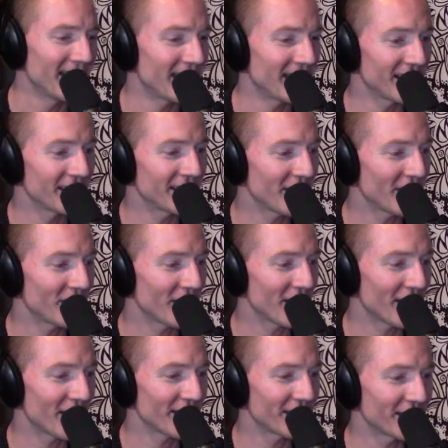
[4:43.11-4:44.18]
My I first cut,
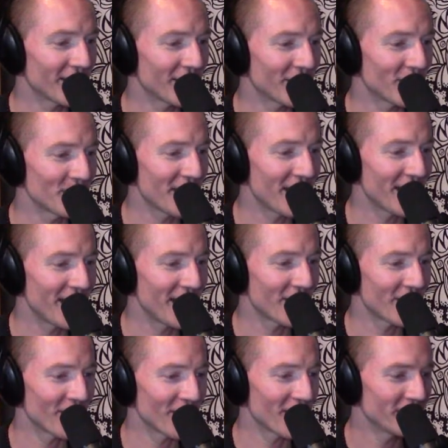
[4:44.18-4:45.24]
guest I is I Jason Froberg. my
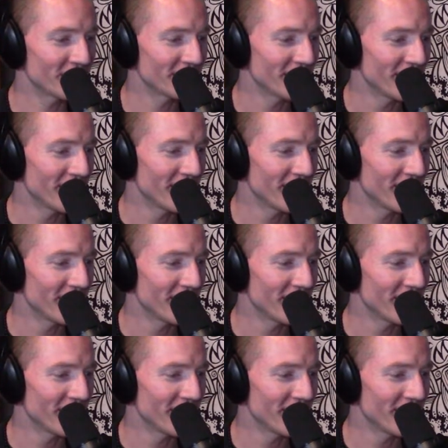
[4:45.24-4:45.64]
hair off,